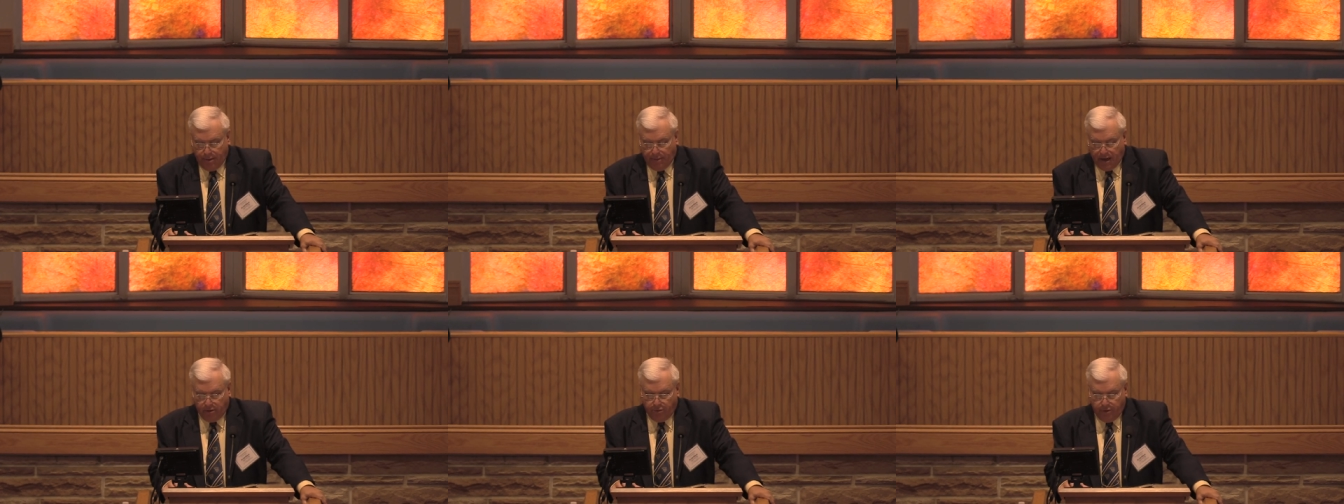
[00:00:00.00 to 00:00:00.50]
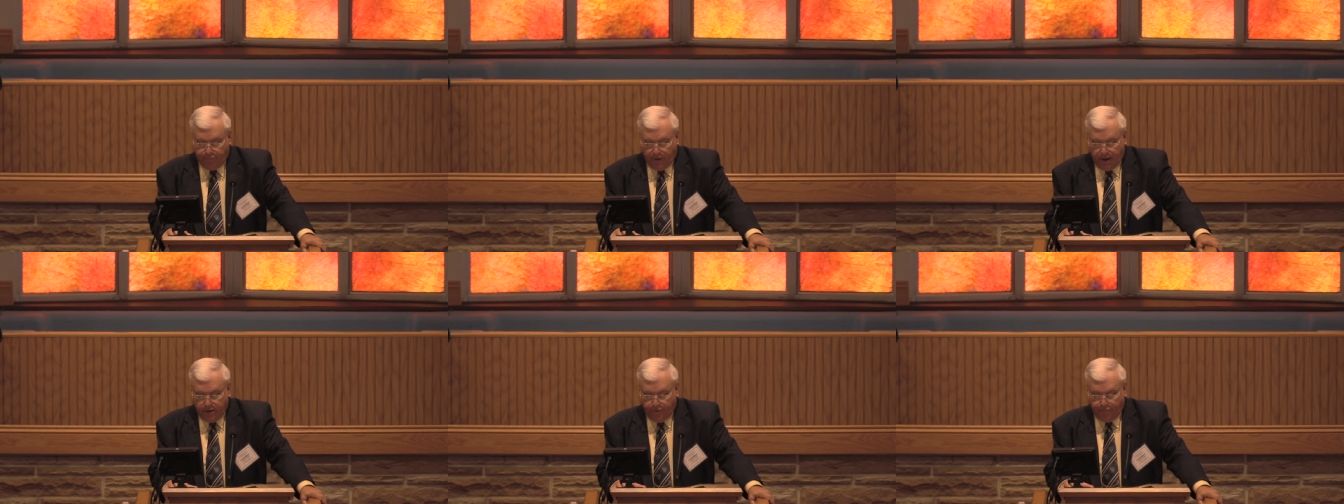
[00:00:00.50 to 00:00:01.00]
Am I going to
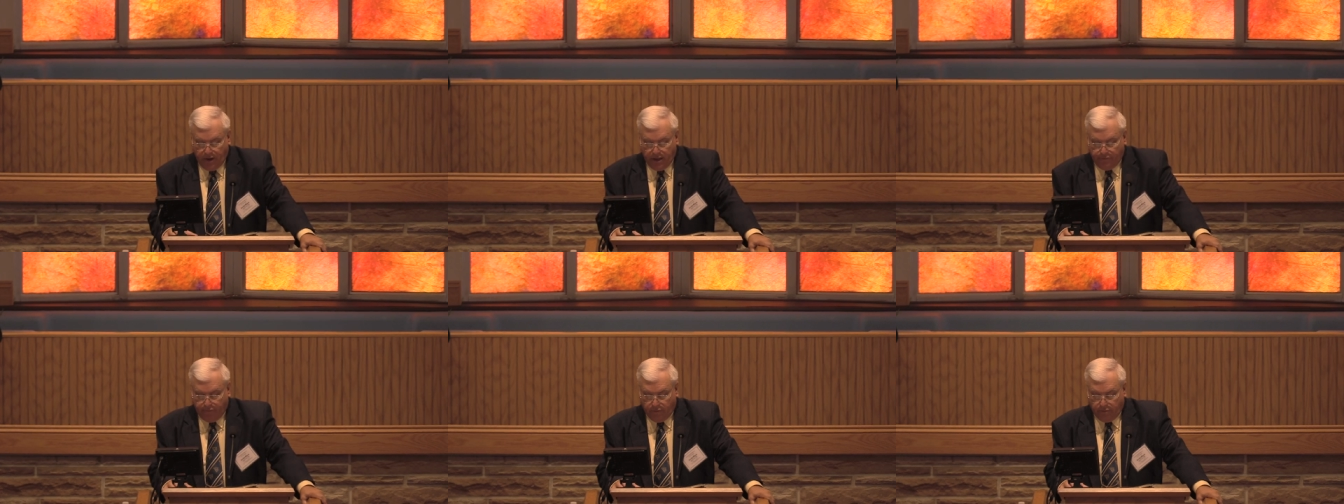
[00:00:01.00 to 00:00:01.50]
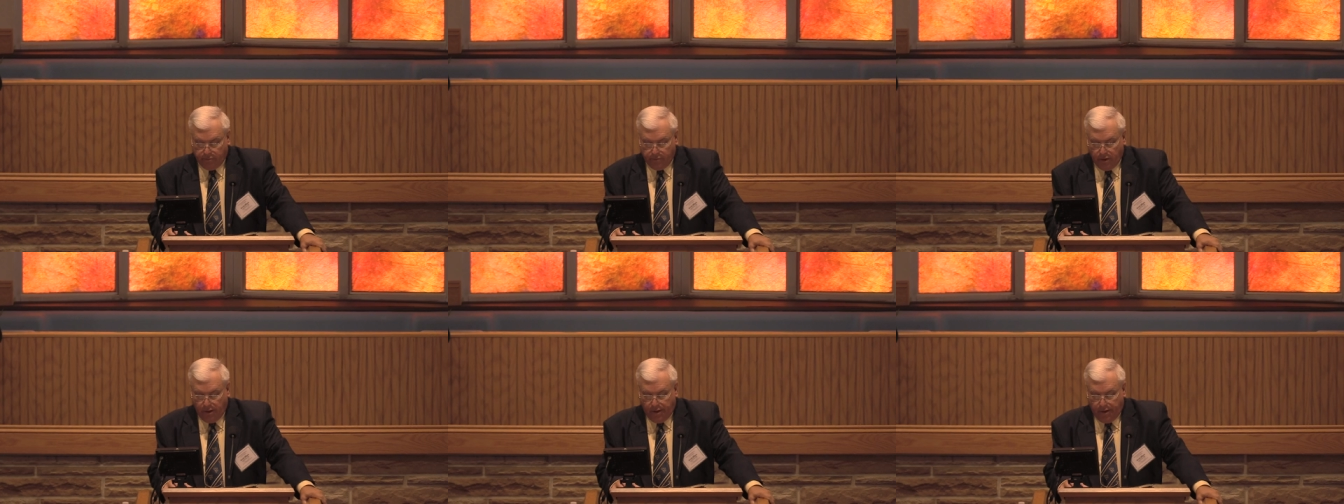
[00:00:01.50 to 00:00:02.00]
find you faithful?
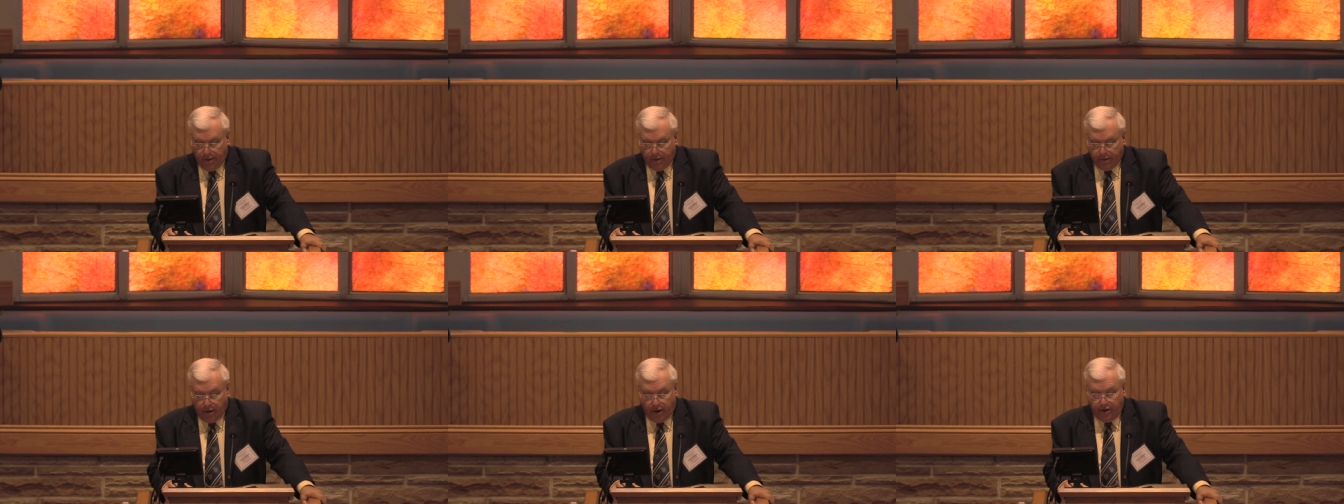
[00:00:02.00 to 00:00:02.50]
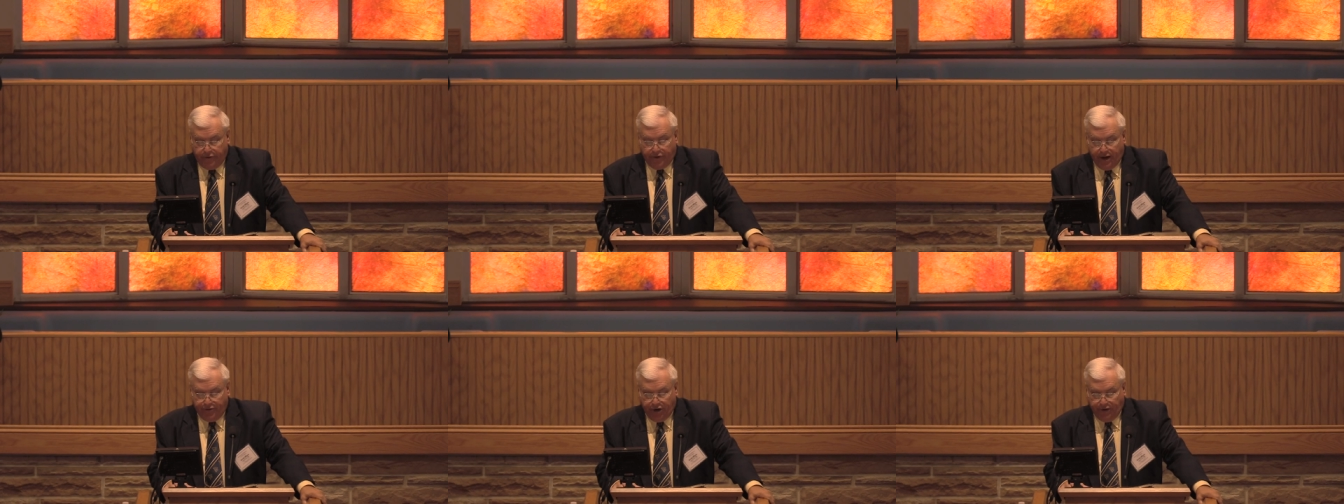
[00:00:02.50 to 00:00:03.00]
Gardner
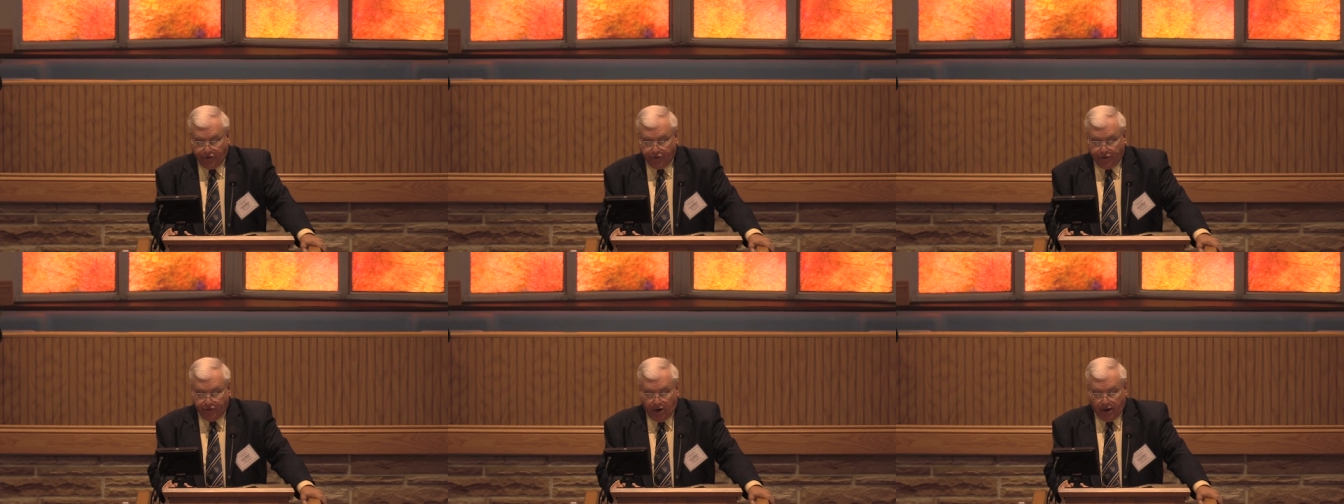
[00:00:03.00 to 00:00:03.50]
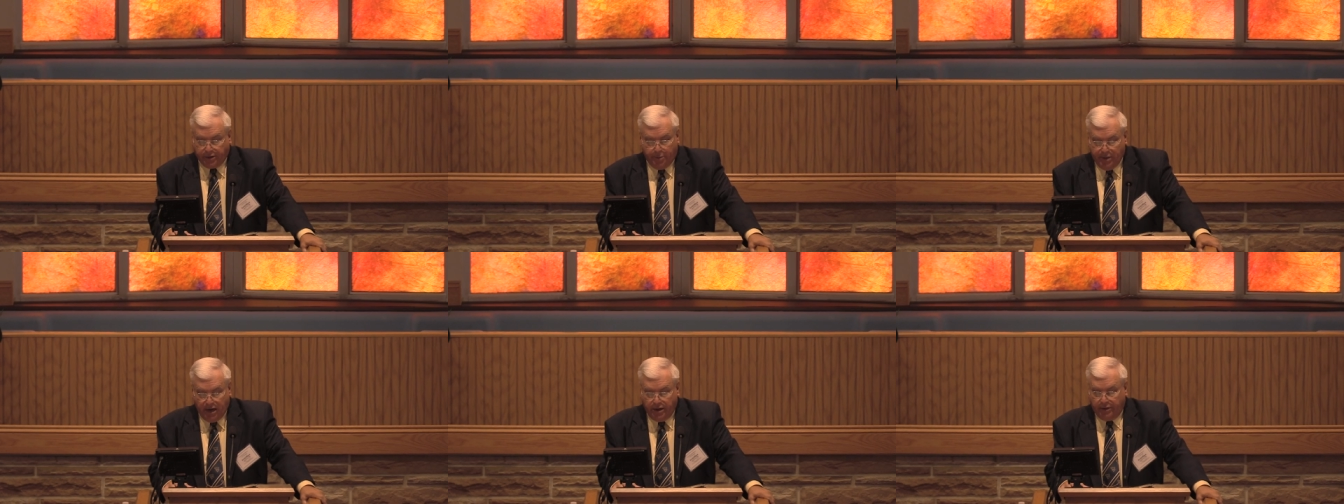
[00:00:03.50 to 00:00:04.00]
said Jesus is not
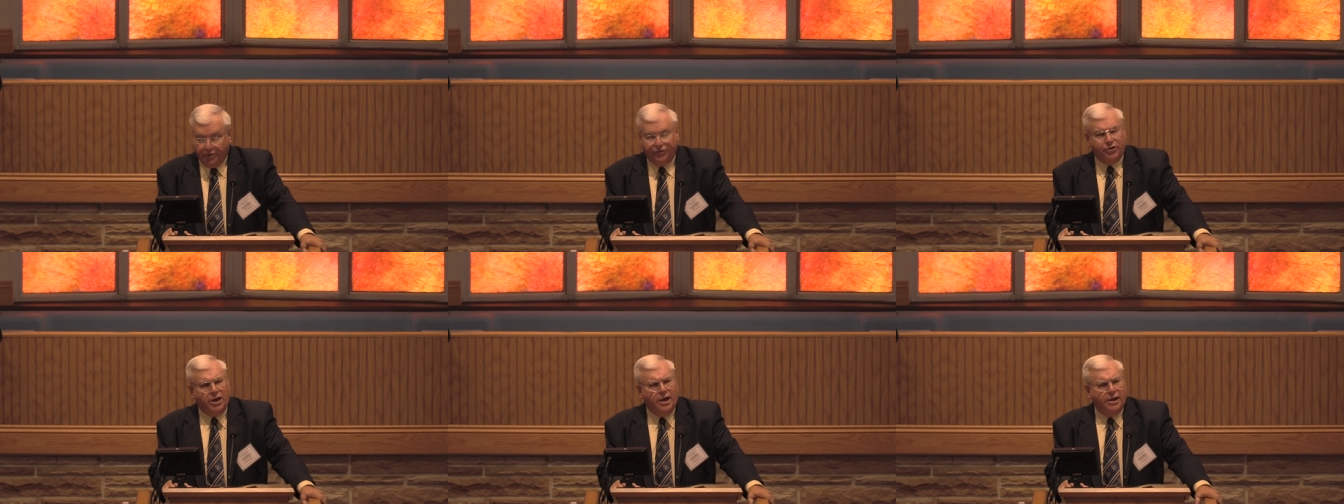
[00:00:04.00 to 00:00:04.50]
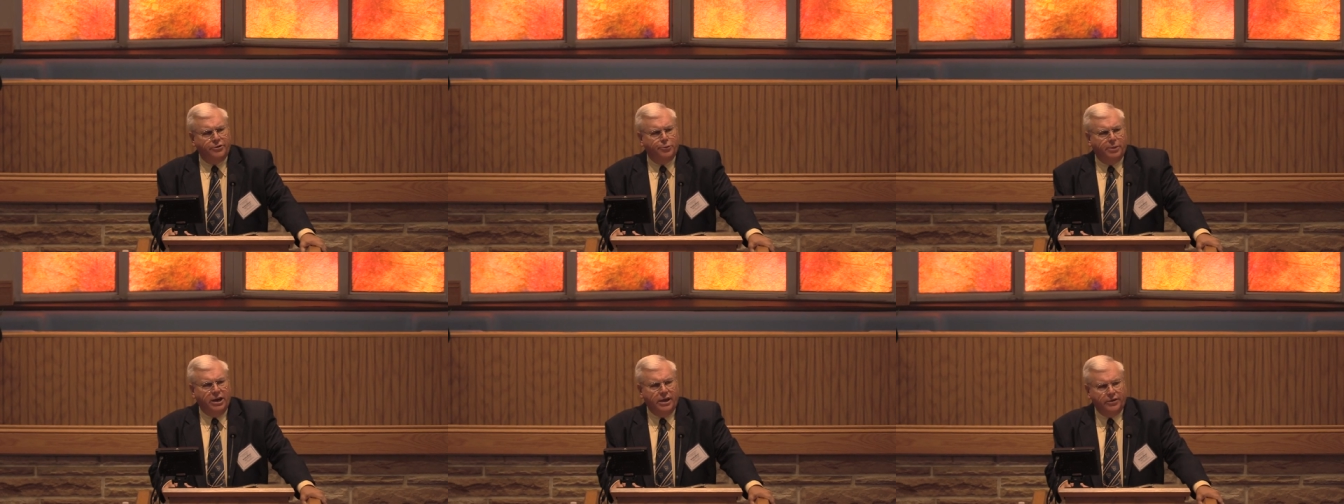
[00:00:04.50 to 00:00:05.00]
commending the
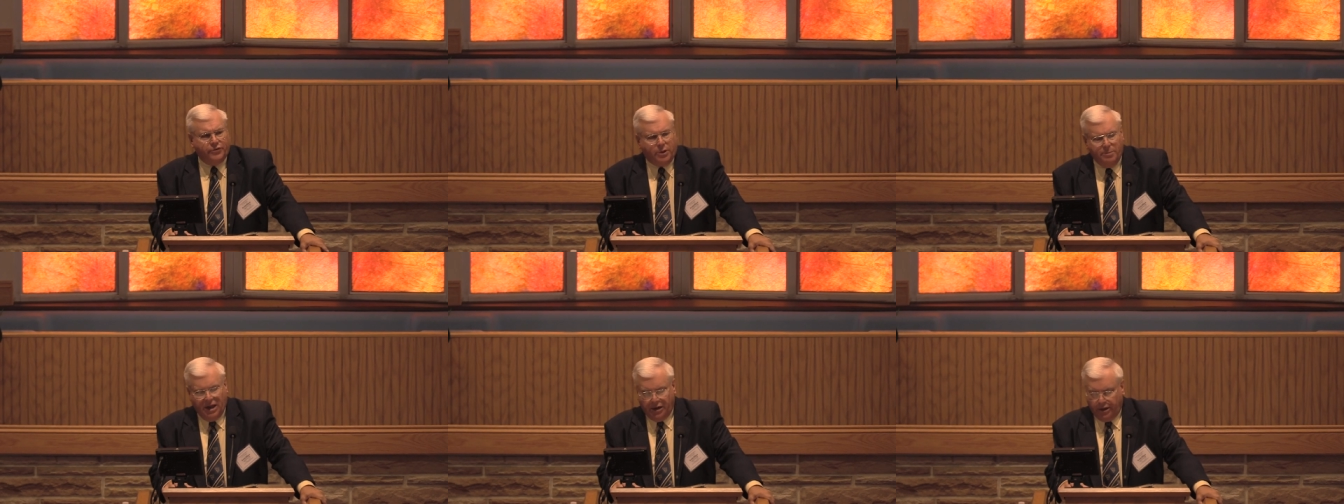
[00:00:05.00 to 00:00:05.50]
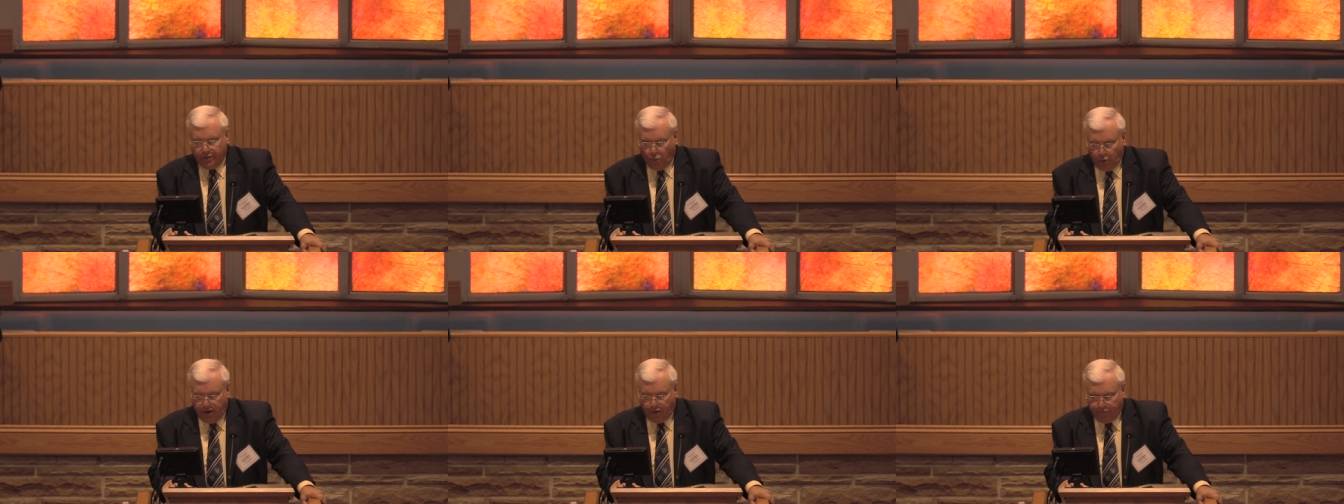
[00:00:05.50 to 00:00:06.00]
judge, but he is commending
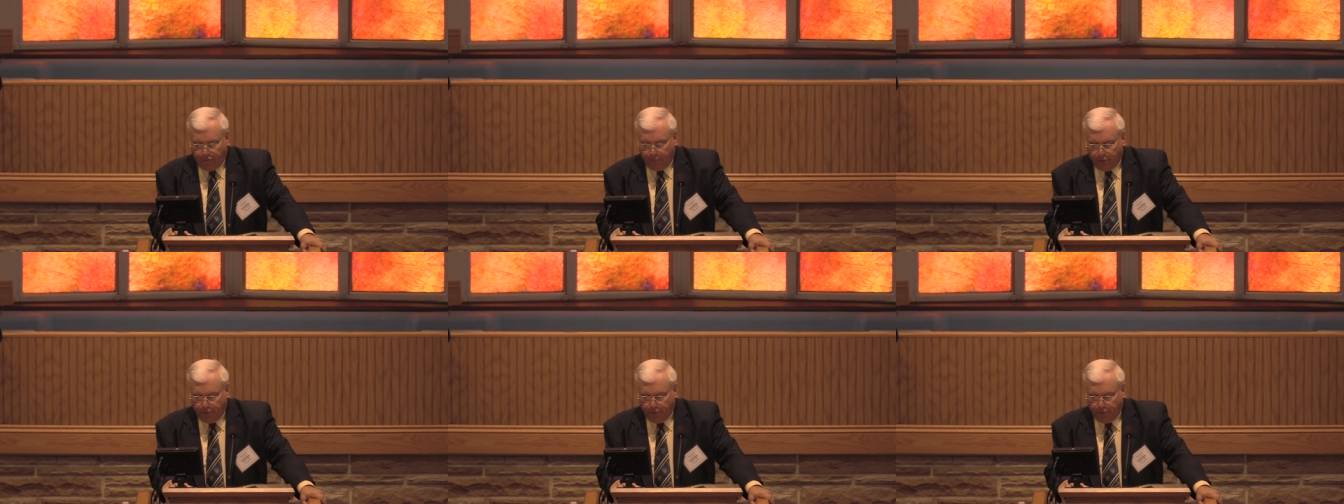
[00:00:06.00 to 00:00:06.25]
the widow for